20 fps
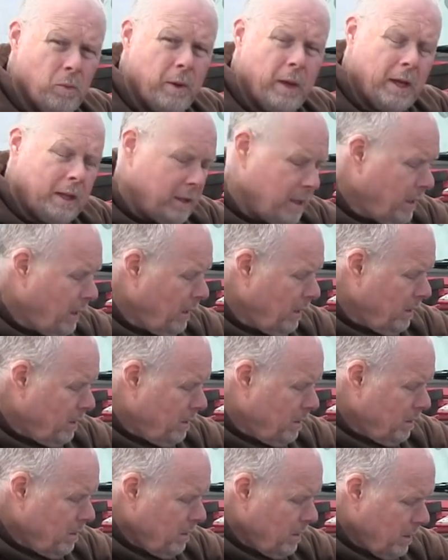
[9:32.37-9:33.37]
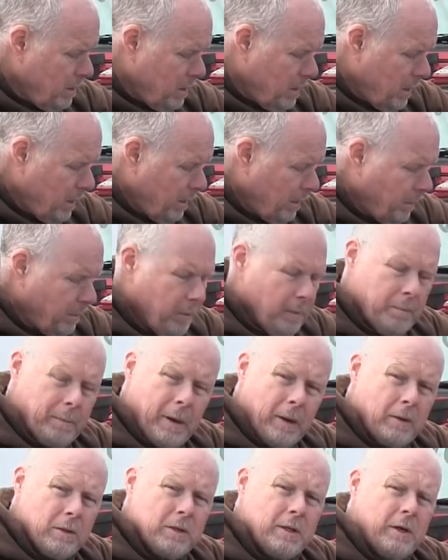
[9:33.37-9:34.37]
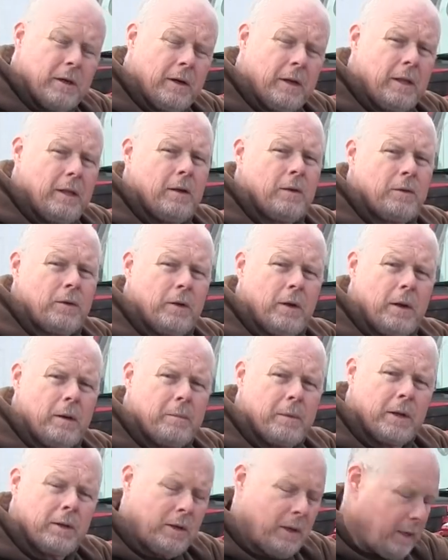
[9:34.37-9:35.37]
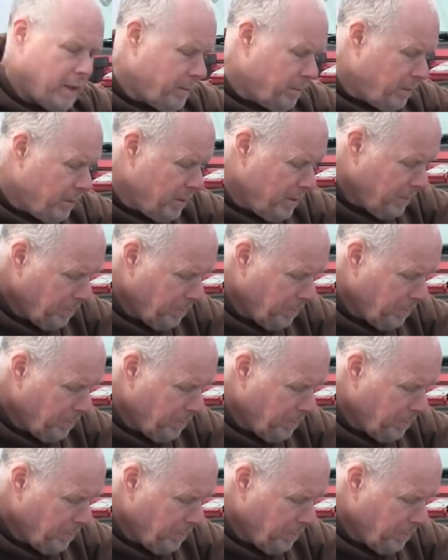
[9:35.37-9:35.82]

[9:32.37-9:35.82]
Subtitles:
We got the power steering and the alternator mounted up.